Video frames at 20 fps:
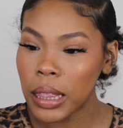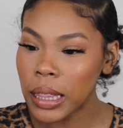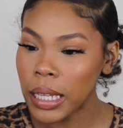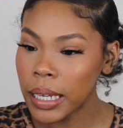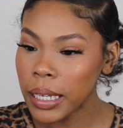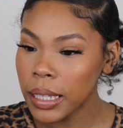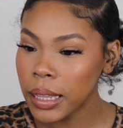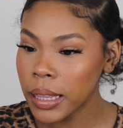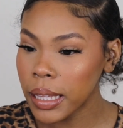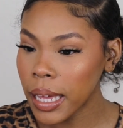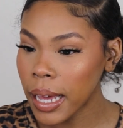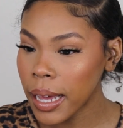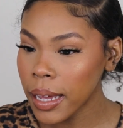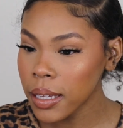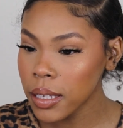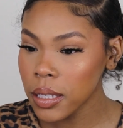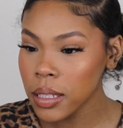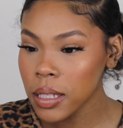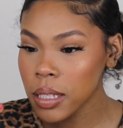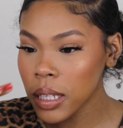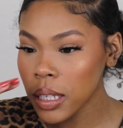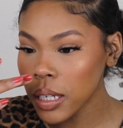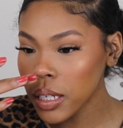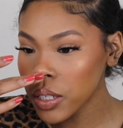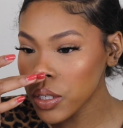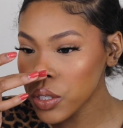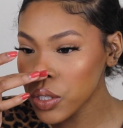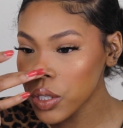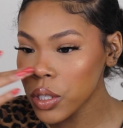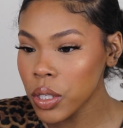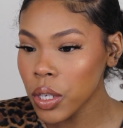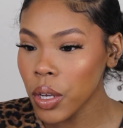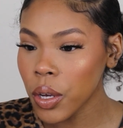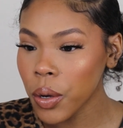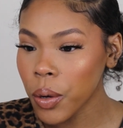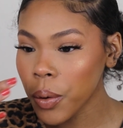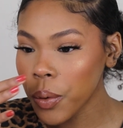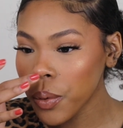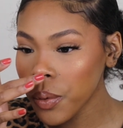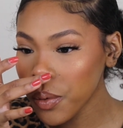Like that, like
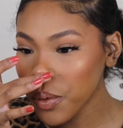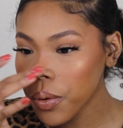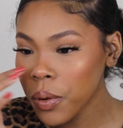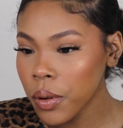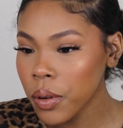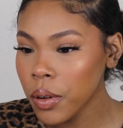so.